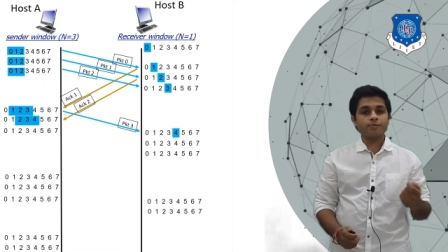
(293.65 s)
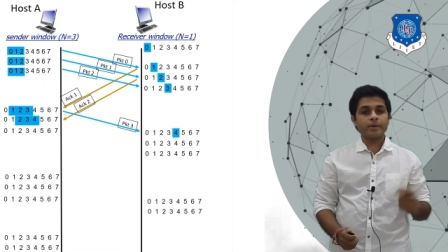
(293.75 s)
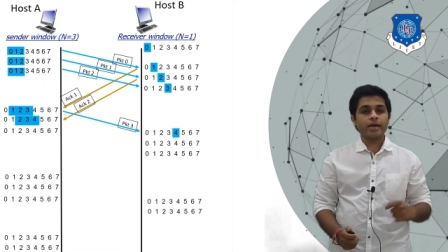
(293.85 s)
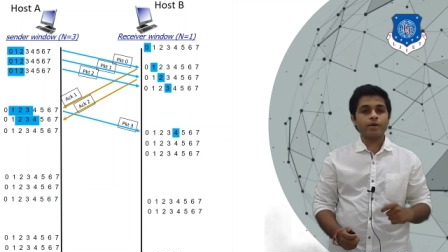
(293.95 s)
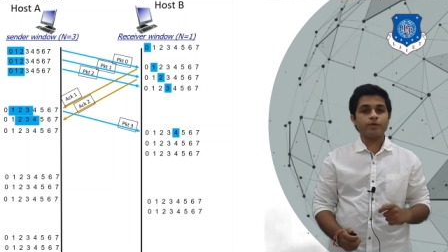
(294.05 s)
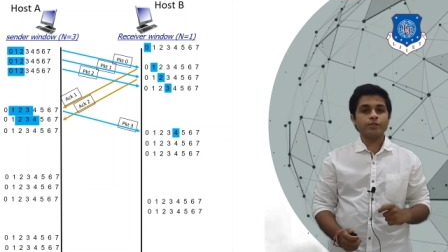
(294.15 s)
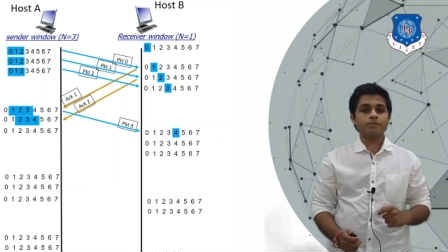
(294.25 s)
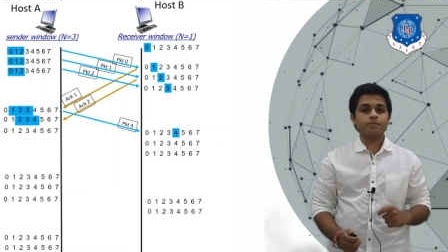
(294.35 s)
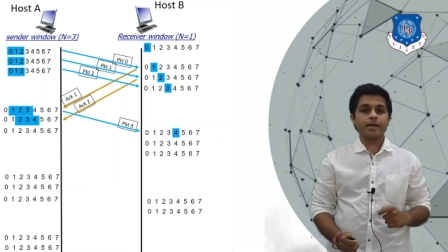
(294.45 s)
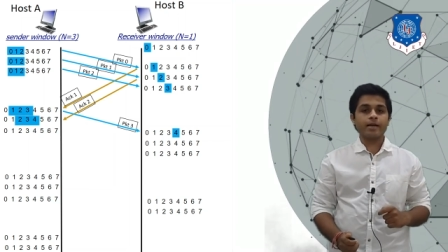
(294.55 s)
packet which
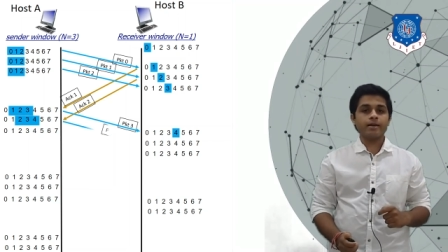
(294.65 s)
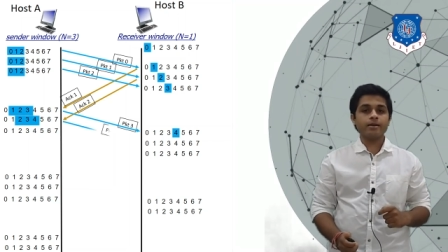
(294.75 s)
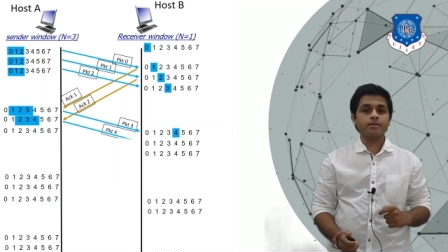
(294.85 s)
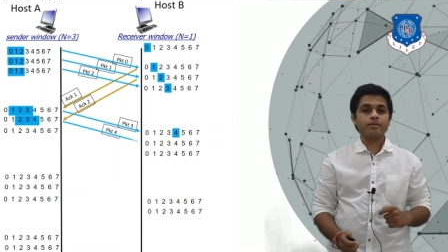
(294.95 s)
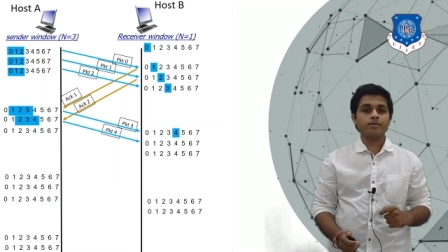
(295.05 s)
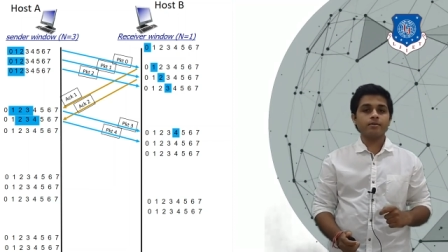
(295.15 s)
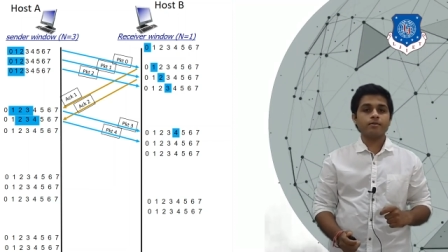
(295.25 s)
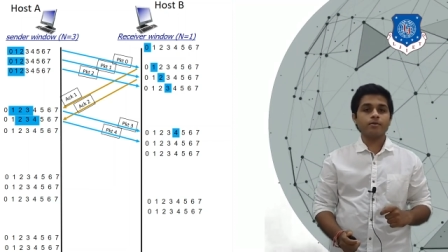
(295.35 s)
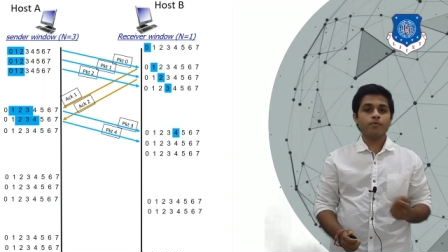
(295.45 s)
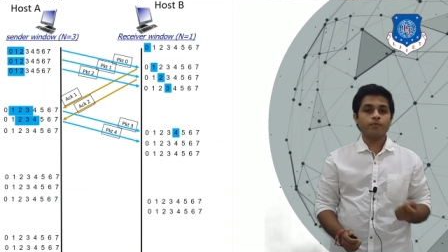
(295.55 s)
is packet
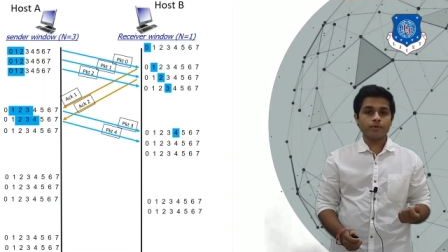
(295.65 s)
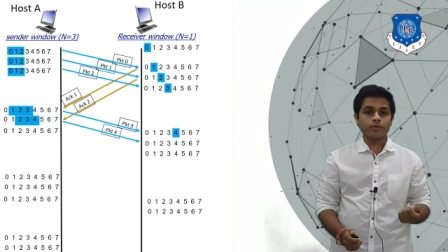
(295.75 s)
4.